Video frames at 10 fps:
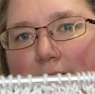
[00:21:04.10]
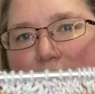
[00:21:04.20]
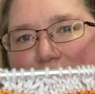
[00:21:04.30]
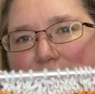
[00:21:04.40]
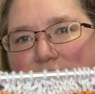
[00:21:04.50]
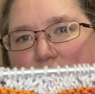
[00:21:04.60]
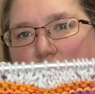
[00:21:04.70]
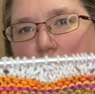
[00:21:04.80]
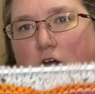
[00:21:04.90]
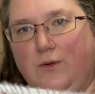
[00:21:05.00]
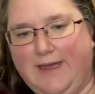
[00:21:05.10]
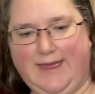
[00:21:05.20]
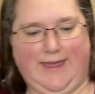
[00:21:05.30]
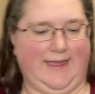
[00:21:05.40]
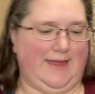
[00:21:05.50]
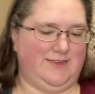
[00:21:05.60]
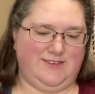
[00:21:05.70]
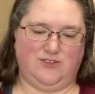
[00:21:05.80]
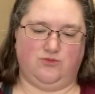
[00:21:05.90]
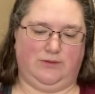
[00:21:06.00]
It is going, and
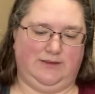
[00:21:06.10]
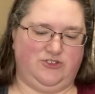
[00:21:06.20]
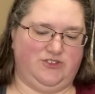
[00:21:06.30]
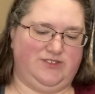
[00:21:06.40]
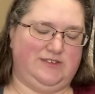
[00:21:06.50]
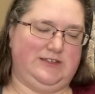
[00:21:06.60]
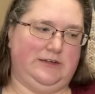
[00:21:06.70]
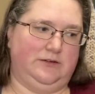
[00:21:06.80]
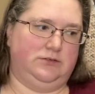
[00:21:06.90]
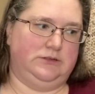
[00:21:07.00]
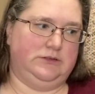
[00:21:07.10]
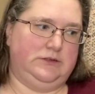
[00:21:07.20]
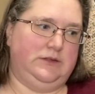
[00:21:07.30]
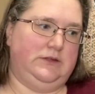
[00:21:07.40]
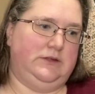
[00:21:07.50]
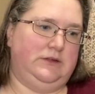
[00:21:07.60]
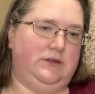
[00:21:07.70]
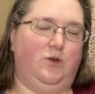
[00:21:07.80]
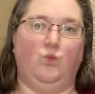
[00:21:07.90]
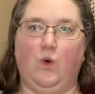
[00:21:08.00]
this is really just
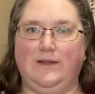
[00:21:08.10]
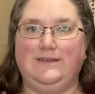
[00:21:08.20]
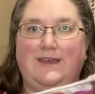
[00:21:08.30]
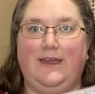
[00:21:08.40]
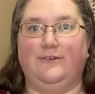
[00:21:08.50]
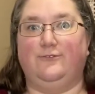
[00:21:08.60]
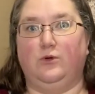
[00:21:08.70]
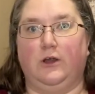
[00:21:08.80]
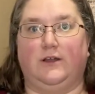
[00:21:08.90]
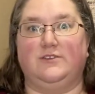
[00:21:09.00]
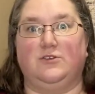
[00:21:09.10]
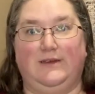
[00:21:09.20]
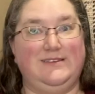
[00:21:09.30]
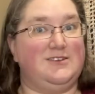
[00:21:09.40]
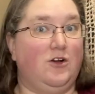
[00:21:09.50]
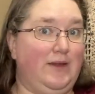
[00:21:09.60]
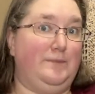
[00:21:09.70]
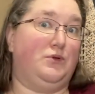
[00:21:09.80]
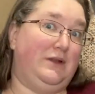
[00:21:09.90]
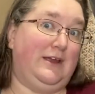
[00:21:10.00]
one day of work, so it's going
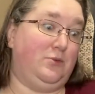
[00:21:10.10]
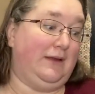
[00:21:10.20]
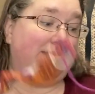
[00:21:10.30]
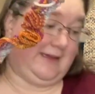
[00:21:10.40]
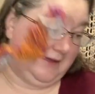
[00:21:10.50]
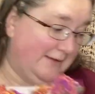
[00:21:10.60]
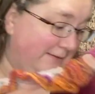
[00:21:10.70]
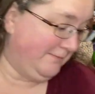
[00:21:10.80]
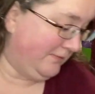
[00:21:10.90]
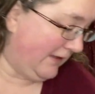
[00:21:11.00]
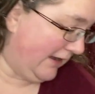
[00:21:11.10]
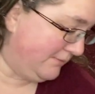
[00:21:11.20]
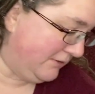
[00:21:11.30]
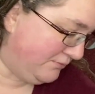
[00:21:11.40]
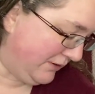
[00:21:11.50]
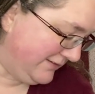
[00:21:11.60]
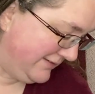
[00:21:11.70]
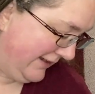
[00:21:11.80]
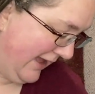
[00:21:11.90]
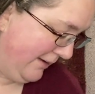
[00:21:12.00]
pretty quickly. I'm impressed
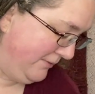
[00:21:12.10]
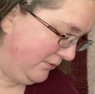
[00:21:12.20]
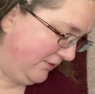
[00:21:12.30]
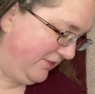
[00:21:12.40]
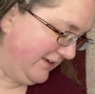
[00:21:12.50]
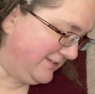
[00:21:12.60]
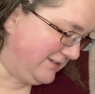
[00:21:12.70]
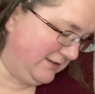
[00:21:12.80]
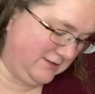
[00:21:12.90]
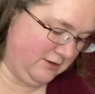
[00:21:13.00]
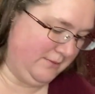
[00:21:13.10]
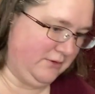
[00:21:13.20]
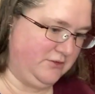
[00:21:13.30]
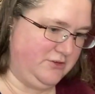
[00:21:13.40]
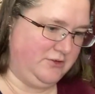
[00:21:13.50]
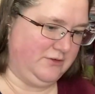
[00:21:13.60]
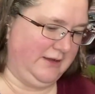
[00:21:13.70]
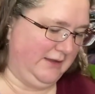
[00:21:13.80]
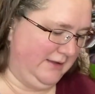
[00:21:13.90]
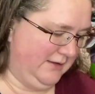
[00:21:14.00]
and happy with this. So I'm going to
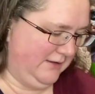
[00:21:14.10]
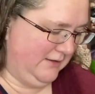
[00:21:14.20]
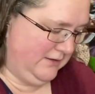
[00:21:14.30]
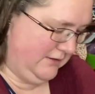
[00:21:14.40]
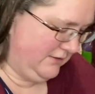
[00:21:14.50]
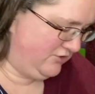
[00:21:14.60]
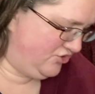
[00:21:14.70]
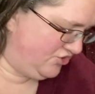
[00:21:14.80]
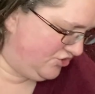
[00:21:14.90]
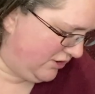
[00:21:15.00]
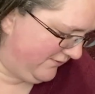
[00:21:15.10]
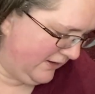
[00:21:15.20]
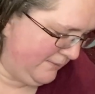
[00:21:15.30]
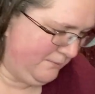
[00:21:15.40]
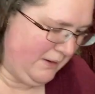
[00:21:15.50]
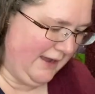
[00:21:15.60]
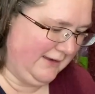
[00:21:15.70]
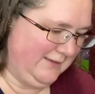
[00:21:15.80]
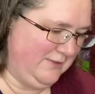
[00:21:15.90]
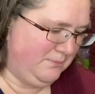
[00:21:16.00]
shove it
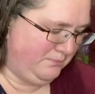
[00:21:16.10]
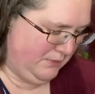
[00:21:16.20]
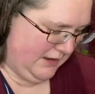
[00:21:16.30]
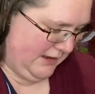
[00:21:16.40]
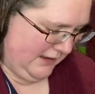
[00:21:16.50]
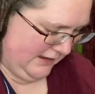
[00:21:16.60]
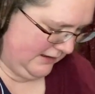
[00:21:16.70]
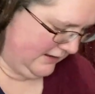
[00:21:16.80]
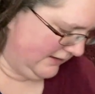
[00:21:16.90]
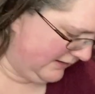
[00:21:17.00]
back in the bag.